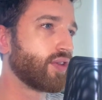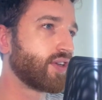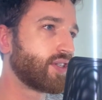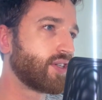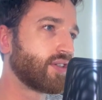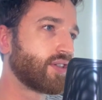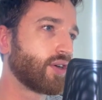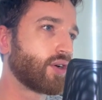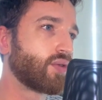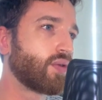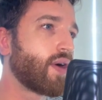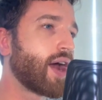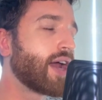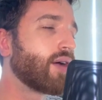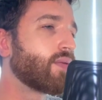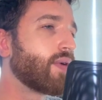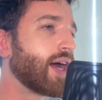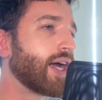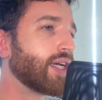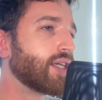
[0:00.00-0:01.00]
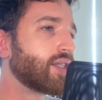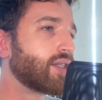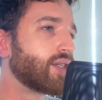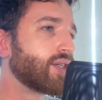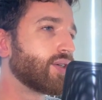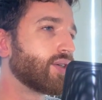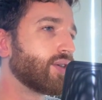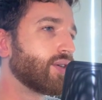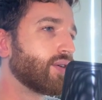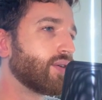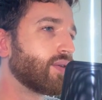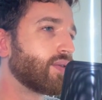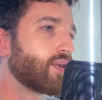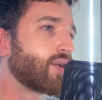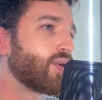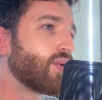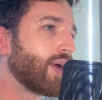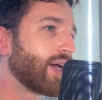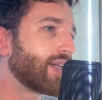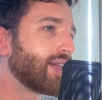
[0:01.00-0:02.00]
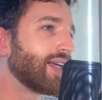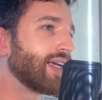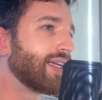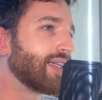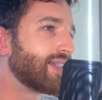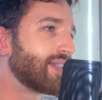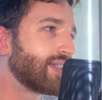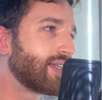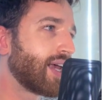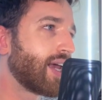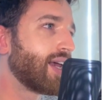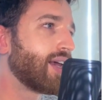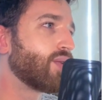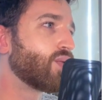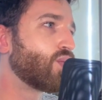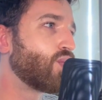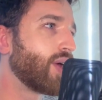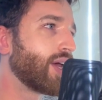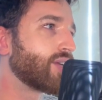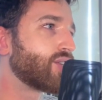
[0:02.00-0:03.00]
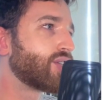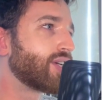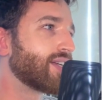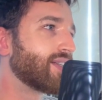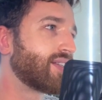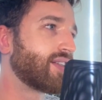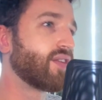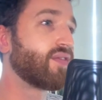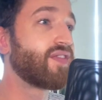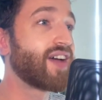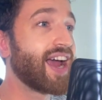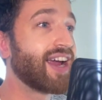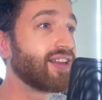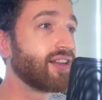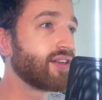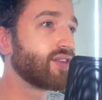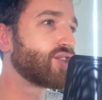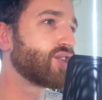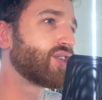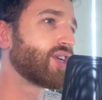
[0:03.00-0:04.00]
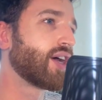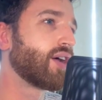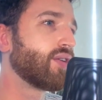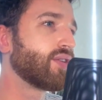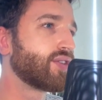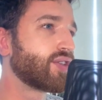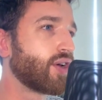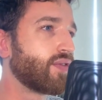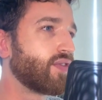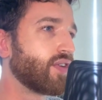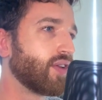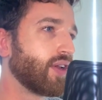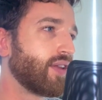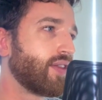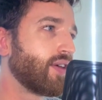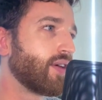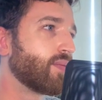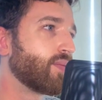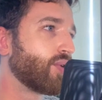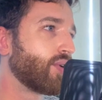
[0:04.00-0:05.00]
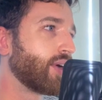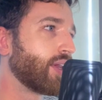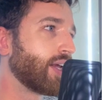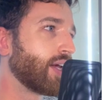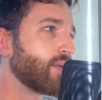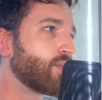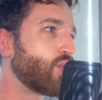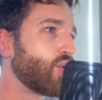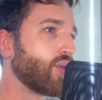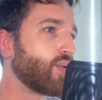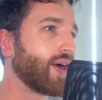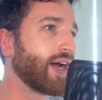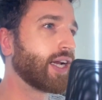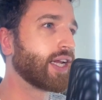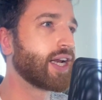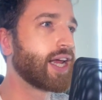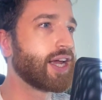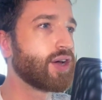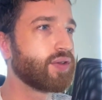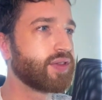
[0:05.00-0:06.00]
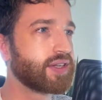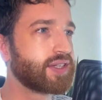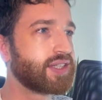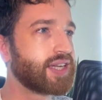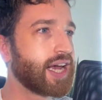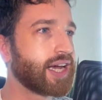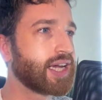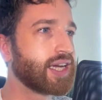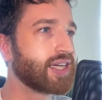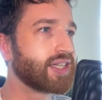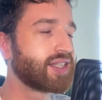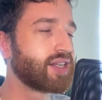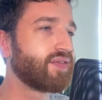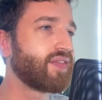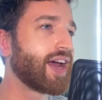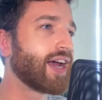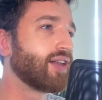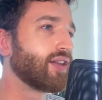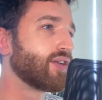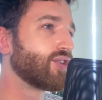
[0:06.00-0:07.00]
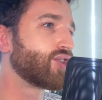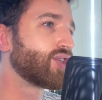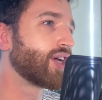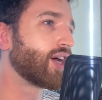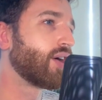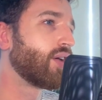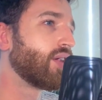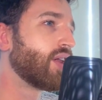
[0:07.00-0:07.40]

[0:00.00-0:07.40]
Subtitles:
This is a great way to quickly see which is the valence shell. So for lithium, beryllium, all the way to neon, the second is the valence shell.